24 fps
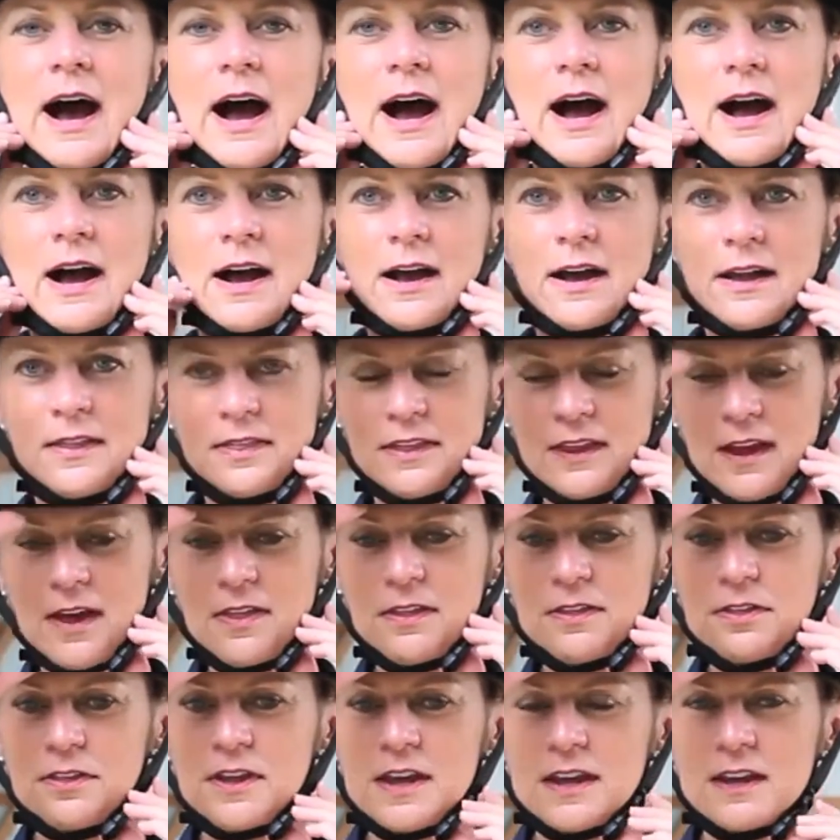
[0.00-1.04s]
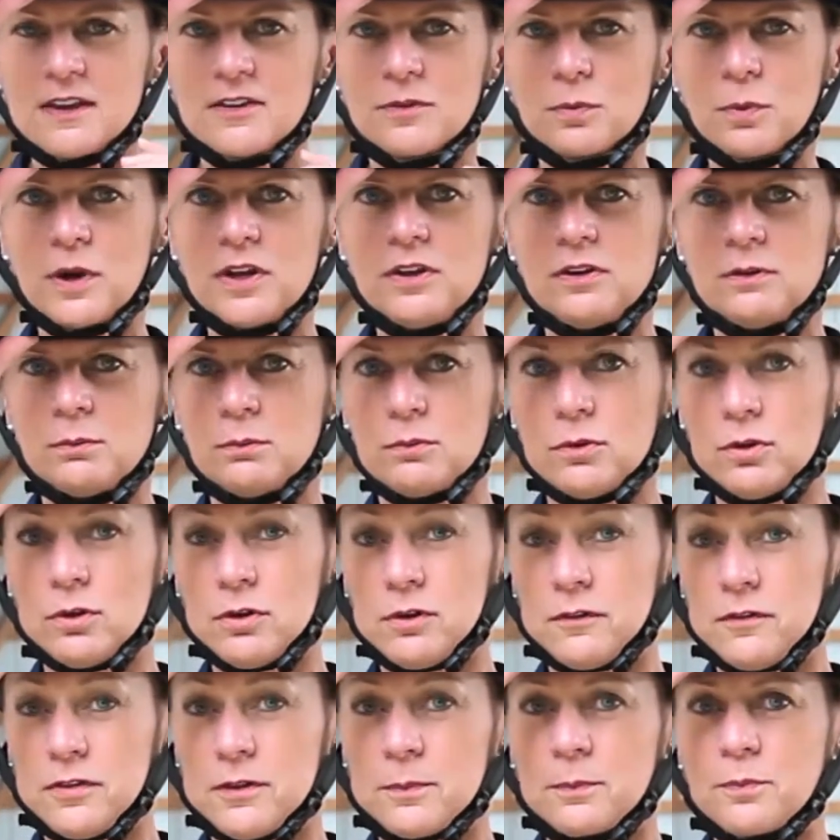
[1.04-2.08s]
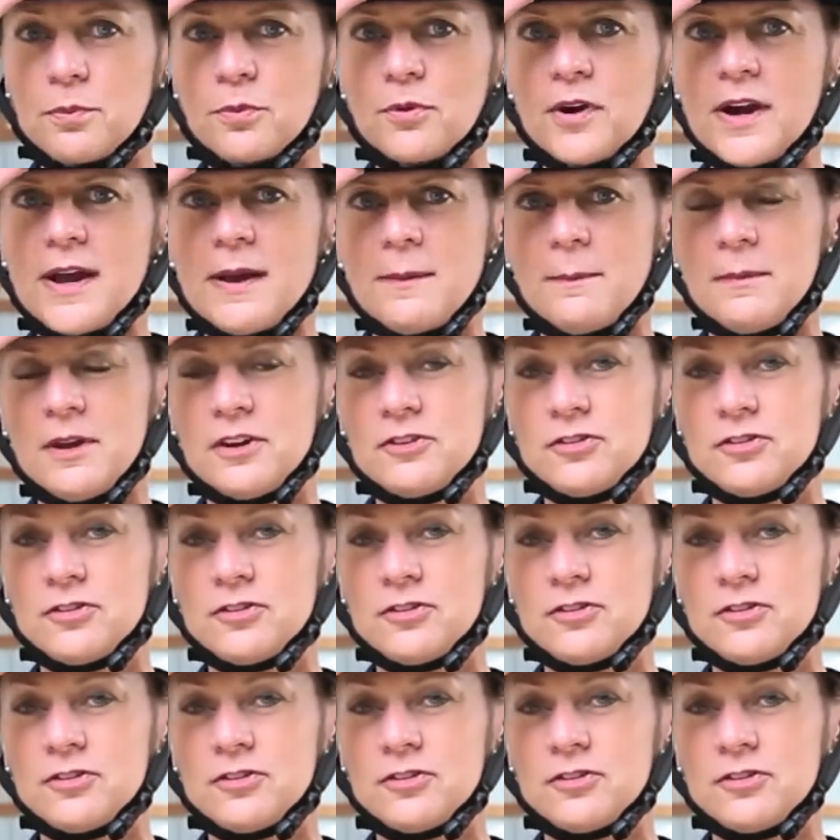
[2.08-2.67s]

Uh, the other thing is when you move the brim,